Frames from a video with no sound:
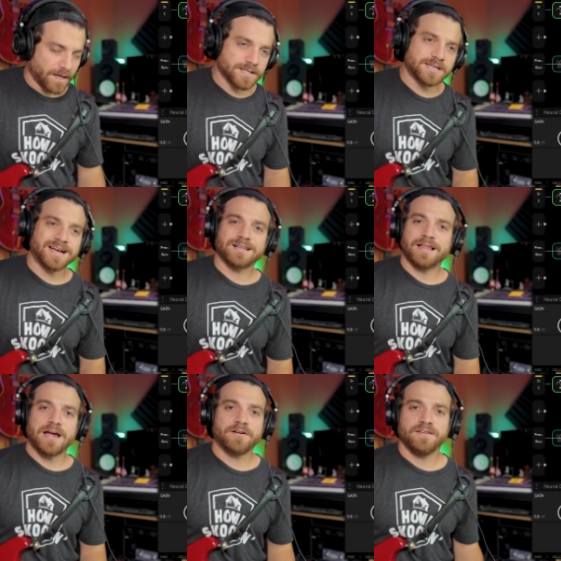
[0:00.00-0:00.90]
It's got
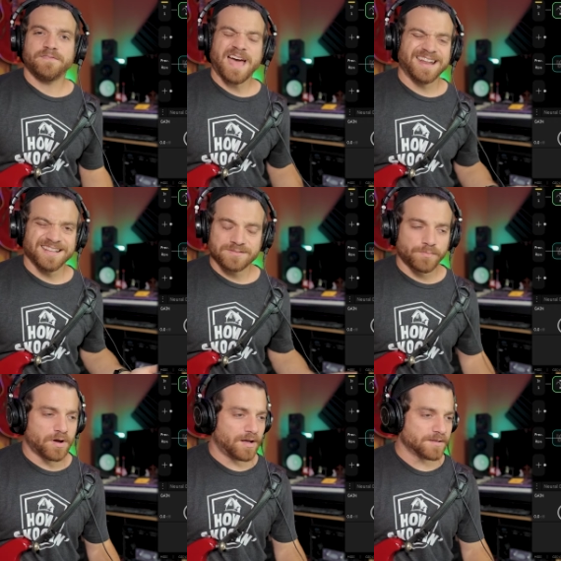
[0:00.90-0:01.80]
clarity, fatness,
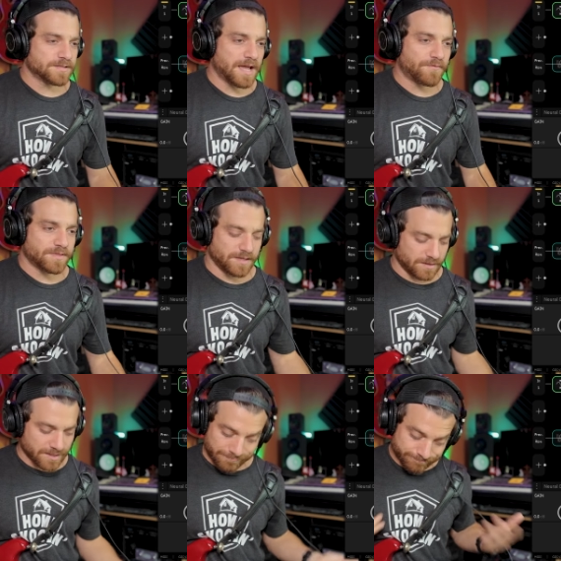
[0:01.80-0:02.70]
balls,
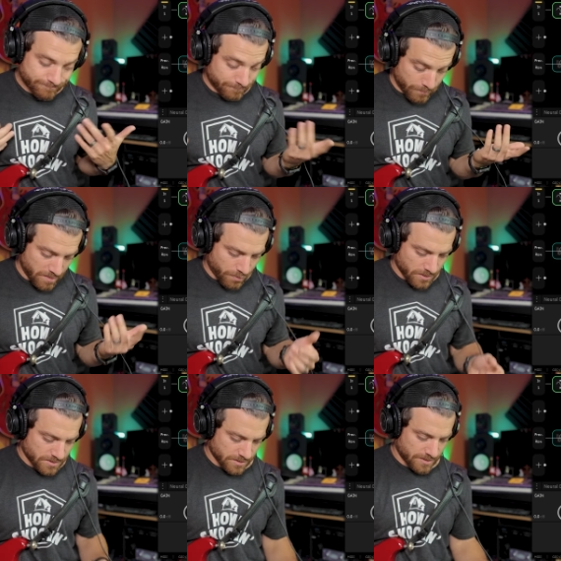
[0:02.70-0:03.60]
everything that me
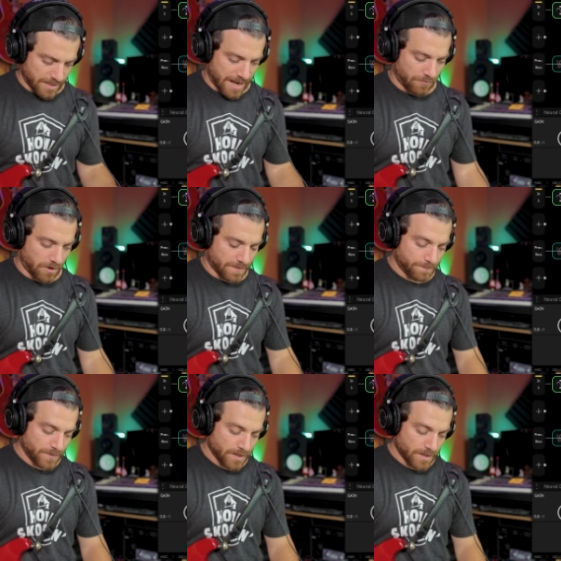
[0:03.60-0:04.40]
personally that I want.